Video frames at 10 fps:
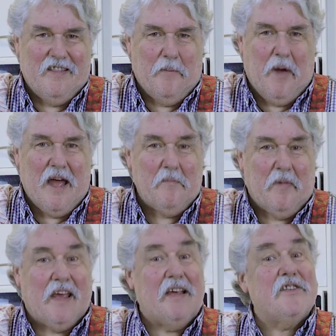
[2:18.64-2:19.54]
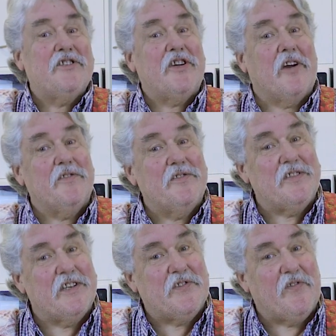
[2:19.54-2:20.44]
the banh mi
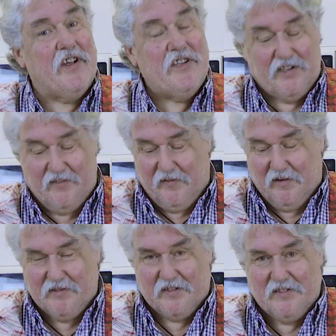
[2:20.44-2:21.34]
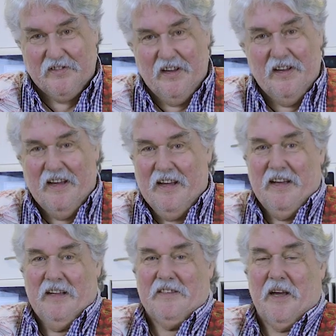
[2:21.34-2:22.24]
shows its French influences.
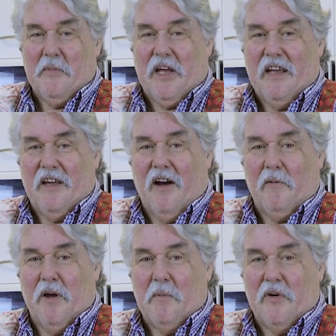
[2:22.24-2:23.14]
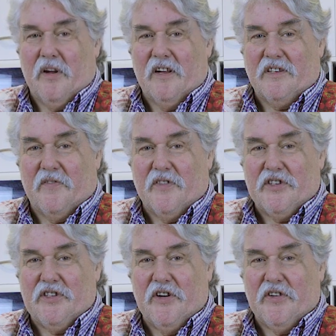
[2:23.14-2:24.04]
See, I'm kidding you, I went and put on a
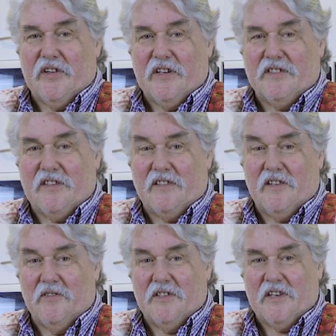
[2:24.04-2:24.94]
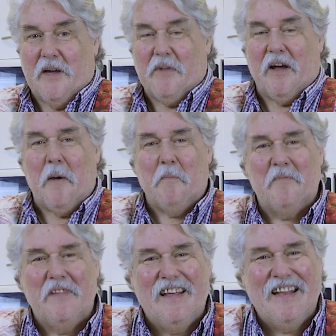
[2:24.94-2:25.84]
different shirt. It's still the same day.
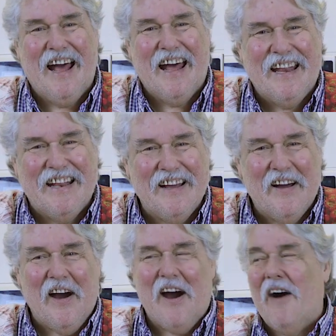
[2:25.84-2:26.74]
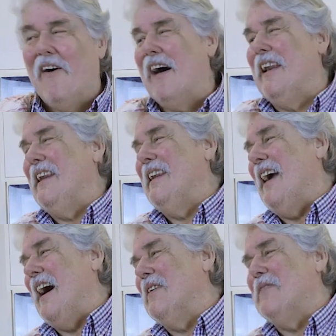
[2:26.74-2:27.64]
Oh, I
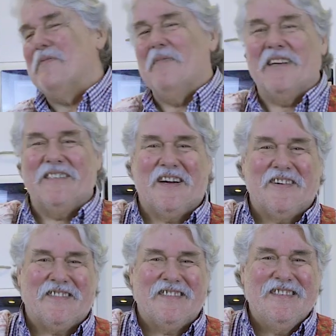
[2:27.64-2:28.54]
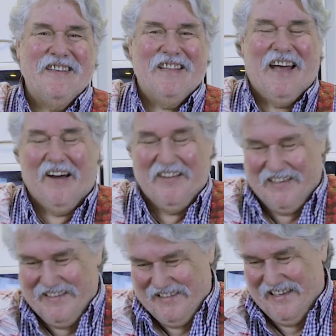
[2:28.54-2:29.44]
love my jokes.
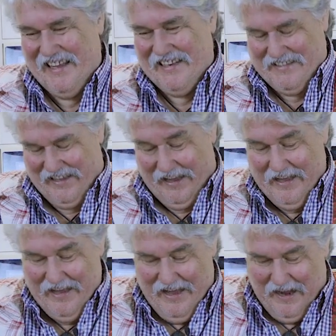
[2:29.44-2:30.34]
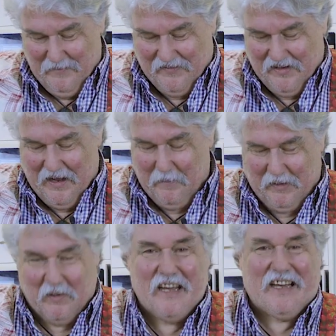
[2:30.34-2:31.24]
It is the next day, and we've got our,
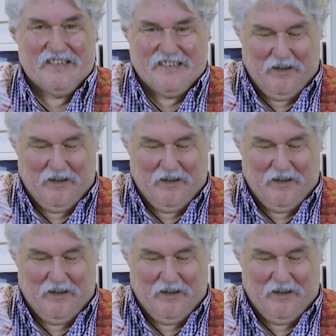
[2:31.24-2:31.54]
well, you can